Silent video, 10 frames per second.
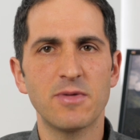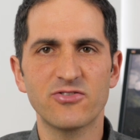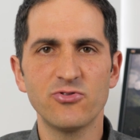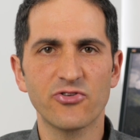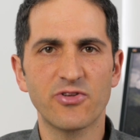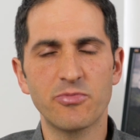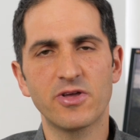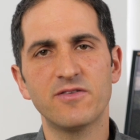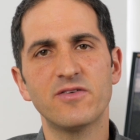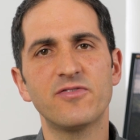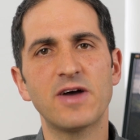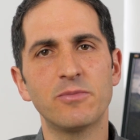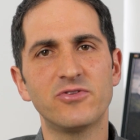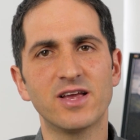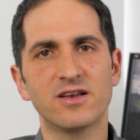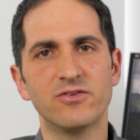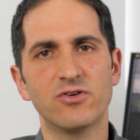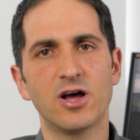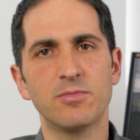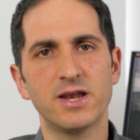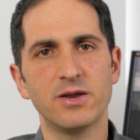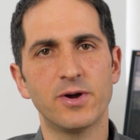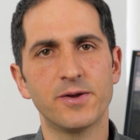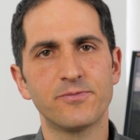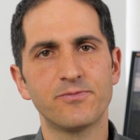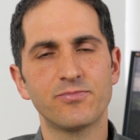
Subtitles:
That's not something I've ever found particularly reliable anyway.